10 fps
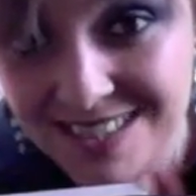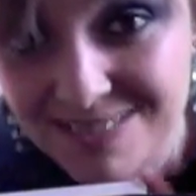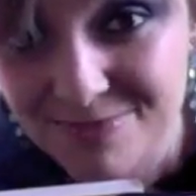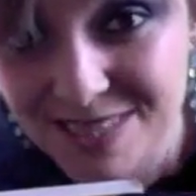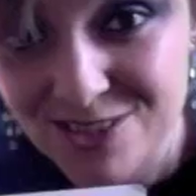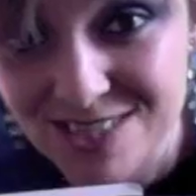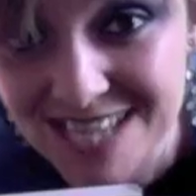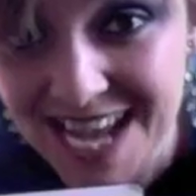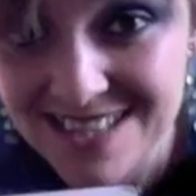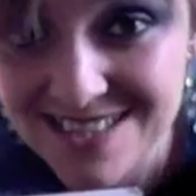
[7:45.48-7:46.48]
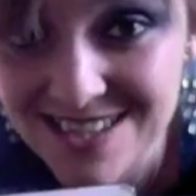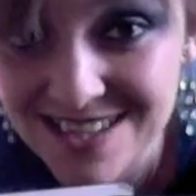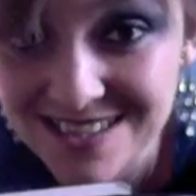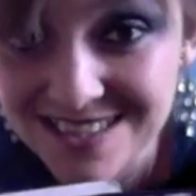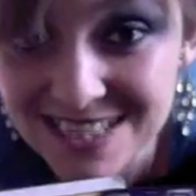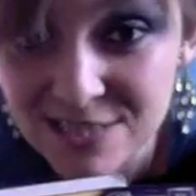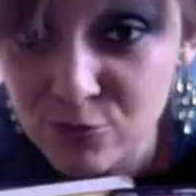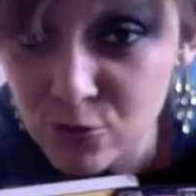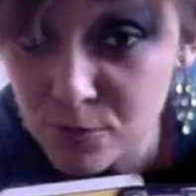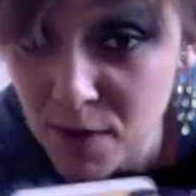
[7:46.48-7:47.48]
because Cancer is
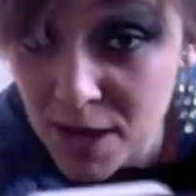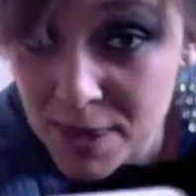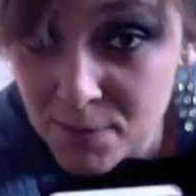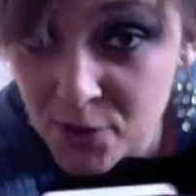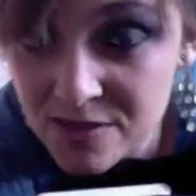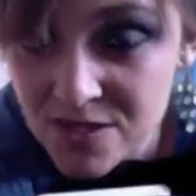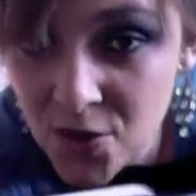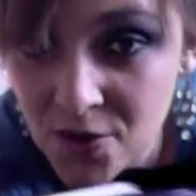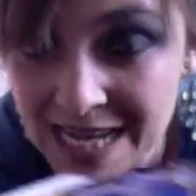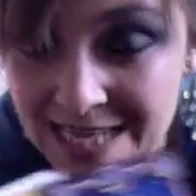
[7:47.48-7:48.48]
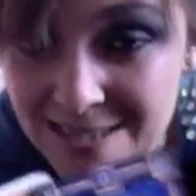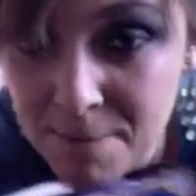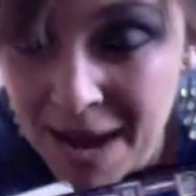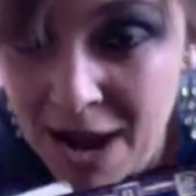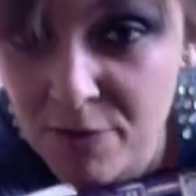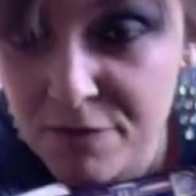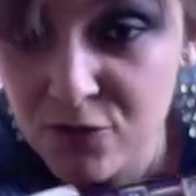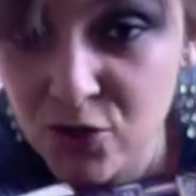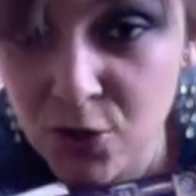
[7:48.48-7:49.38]
ruled by the moon, so it's a powerful new